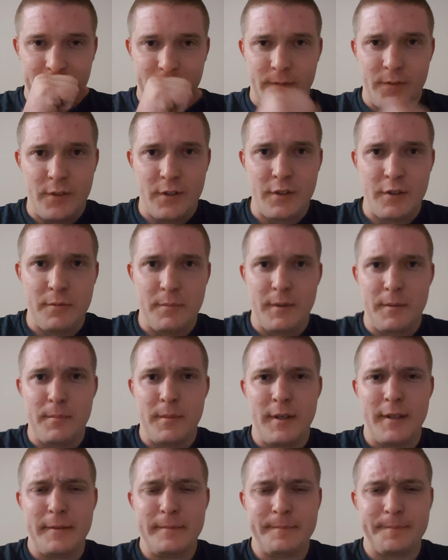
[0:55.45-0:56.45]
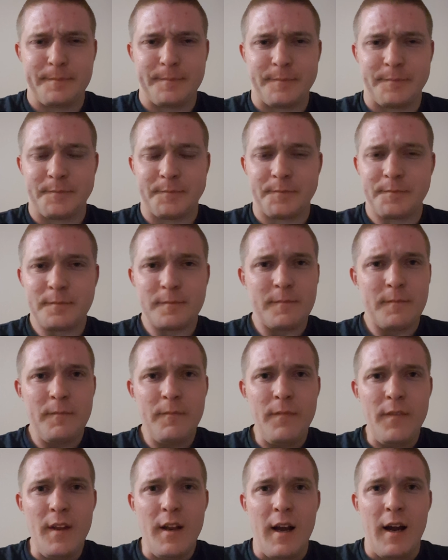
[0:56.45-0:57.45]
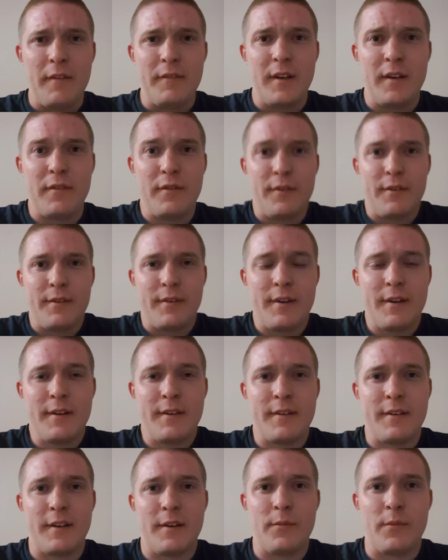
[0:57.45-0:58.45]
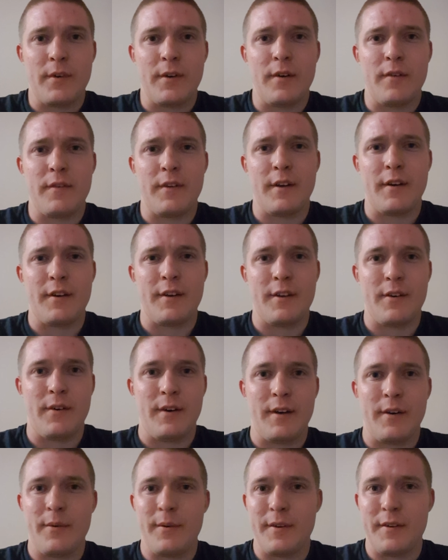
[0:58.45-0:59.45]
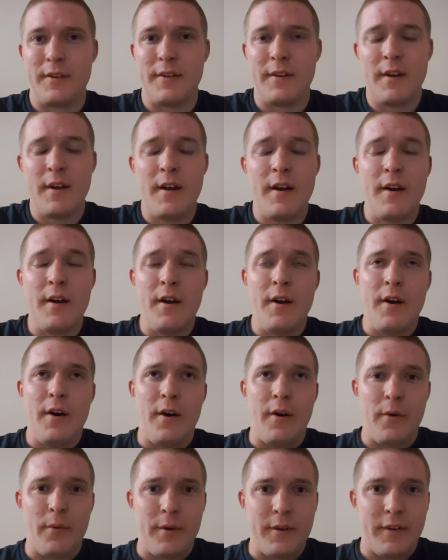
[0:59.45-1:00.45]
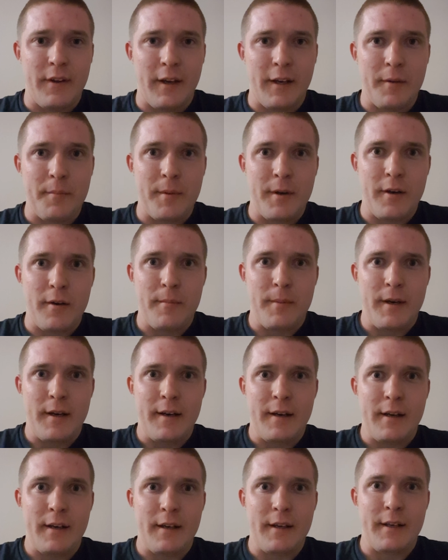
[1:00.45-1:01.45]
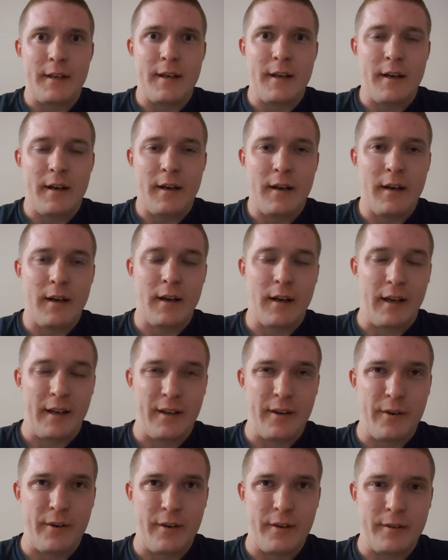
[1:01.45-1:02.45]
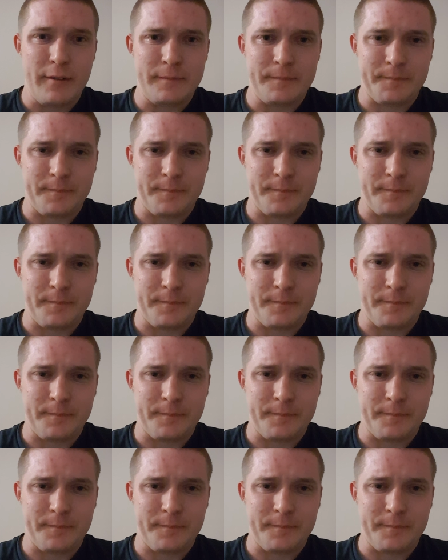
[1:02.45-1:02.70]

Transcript: Excuse me, but I've never seen one over there. I always hang a bear bag. I go to